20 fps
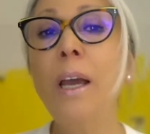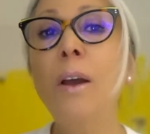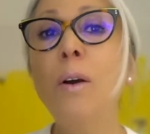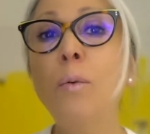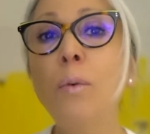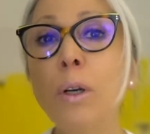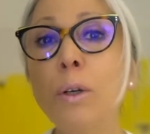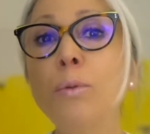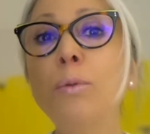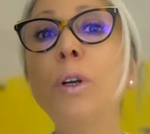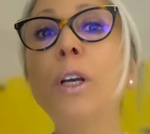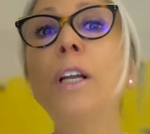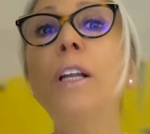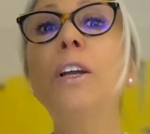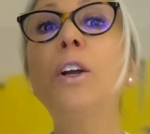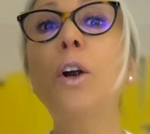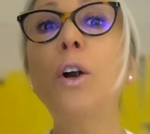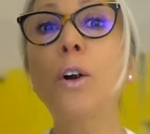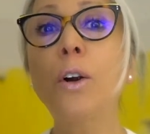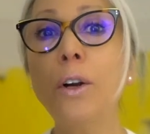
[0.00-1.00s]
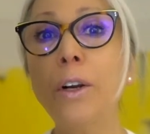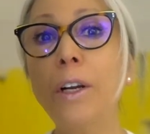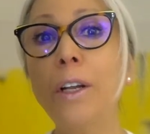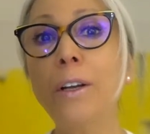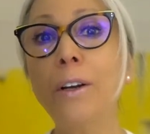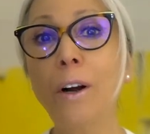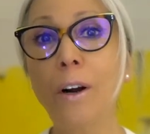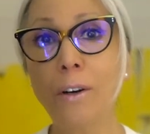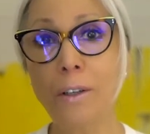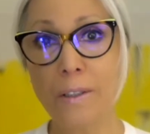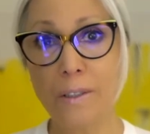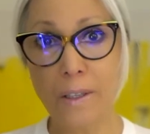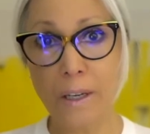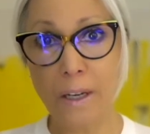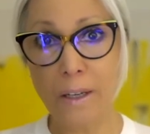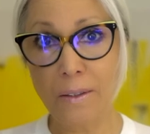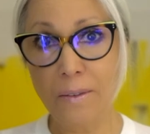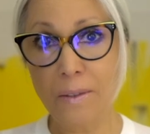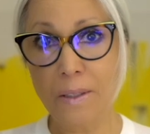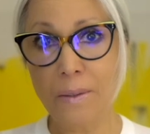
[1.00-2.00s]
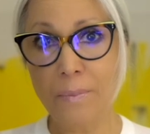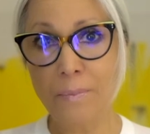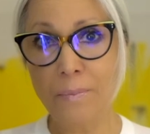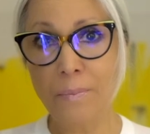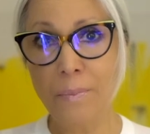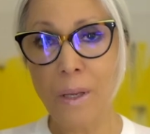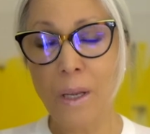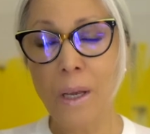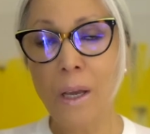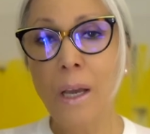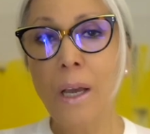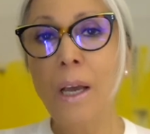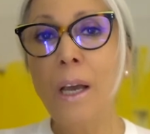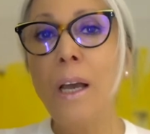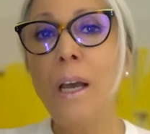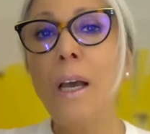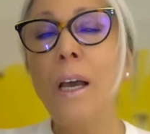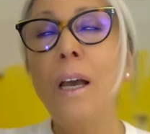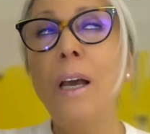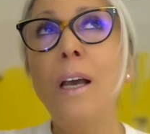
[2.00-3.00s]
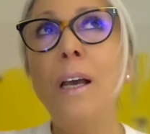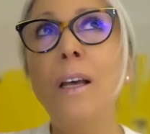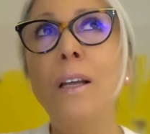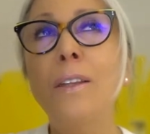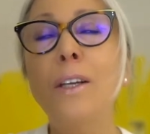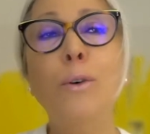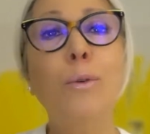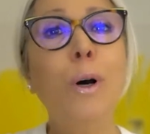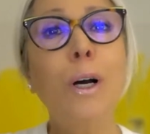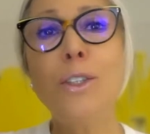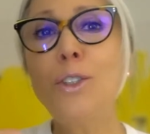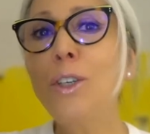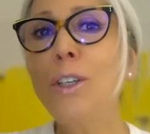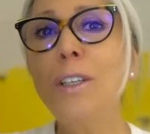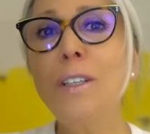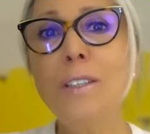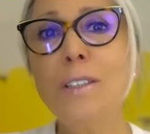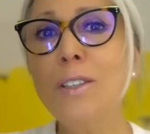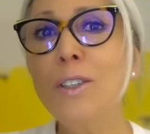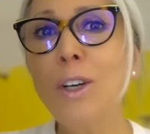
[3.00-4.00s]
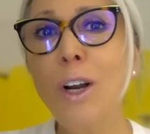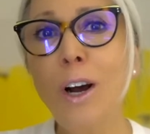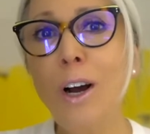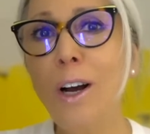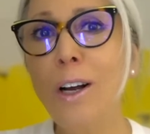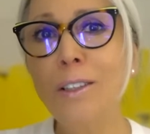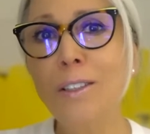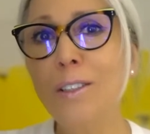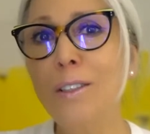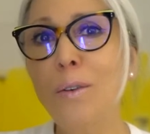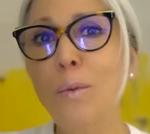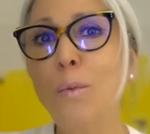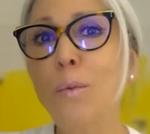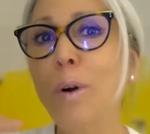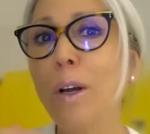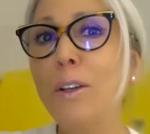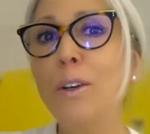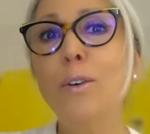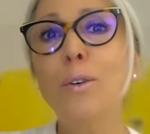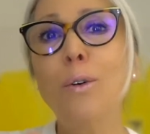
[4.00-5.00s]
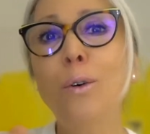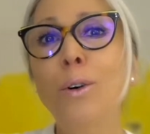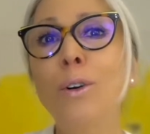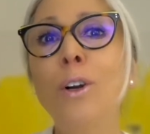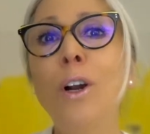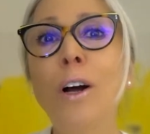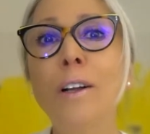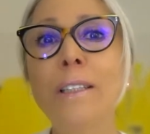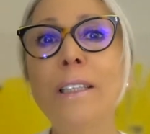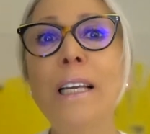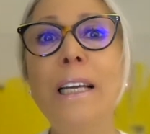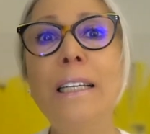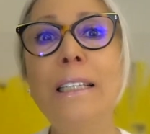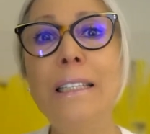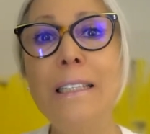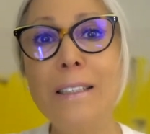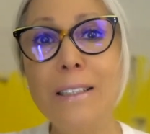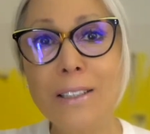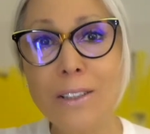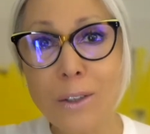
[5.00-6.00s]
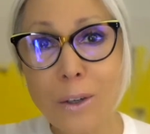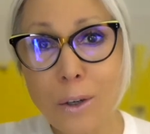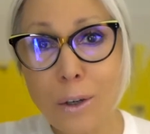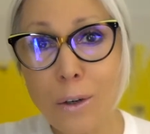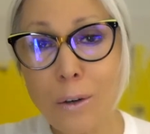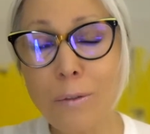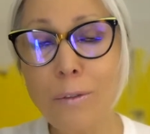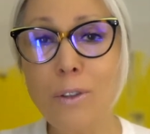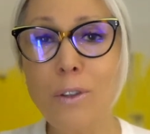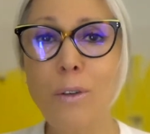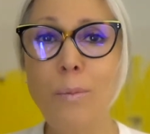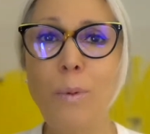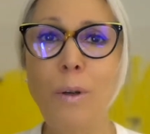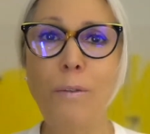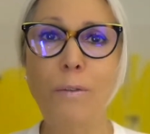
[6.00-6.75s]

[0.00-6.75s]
we're really hurting ourselves. The question is not whether or not they deserve to be